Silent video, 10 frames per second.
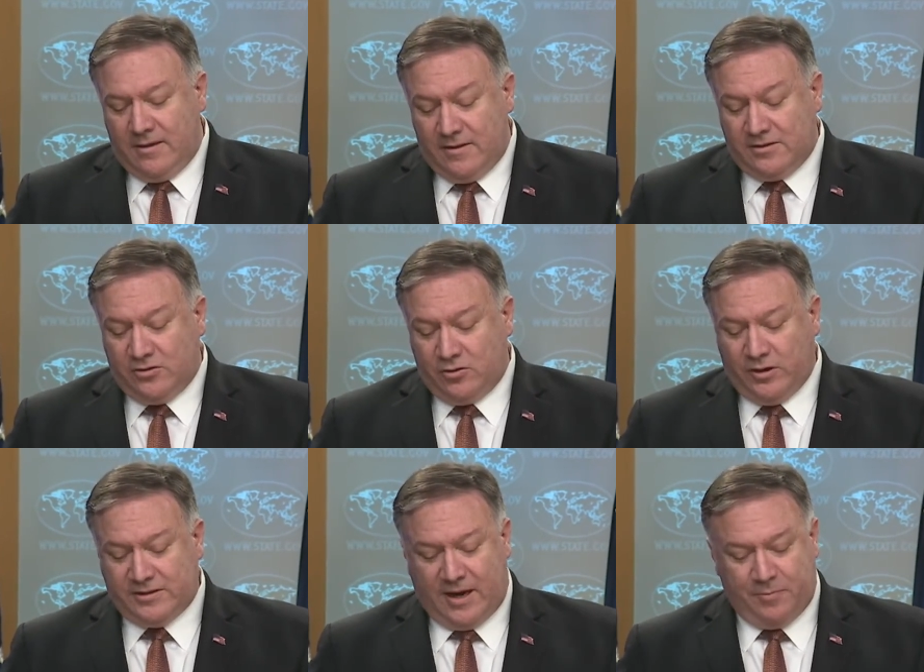This
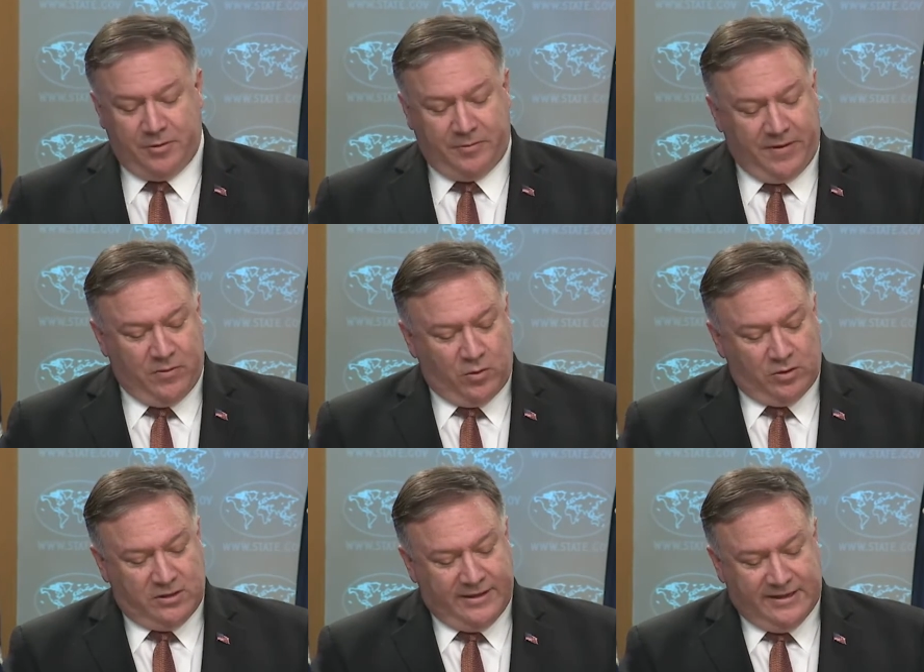historic step will provide the
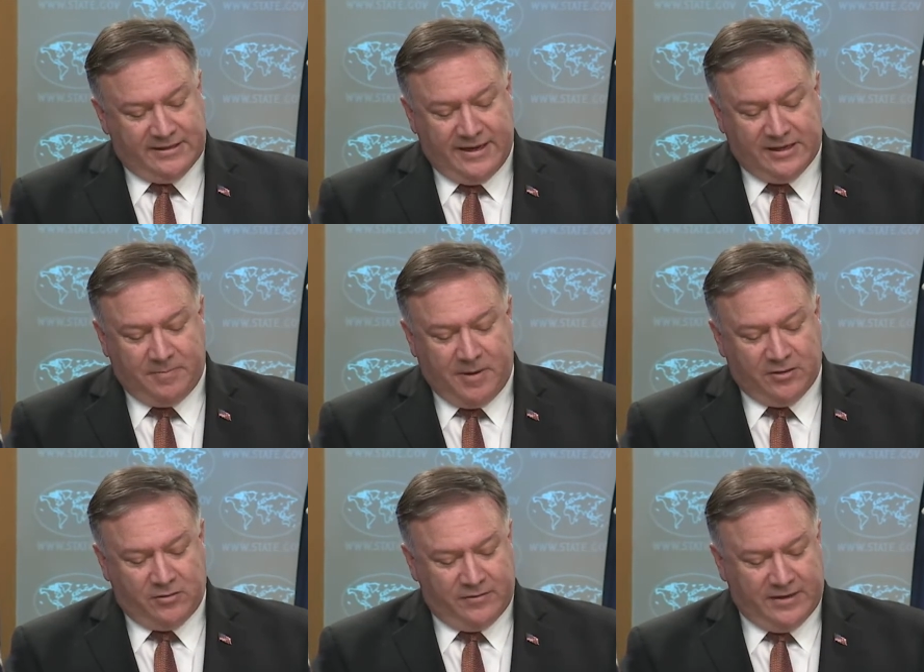world's leading state sponsor of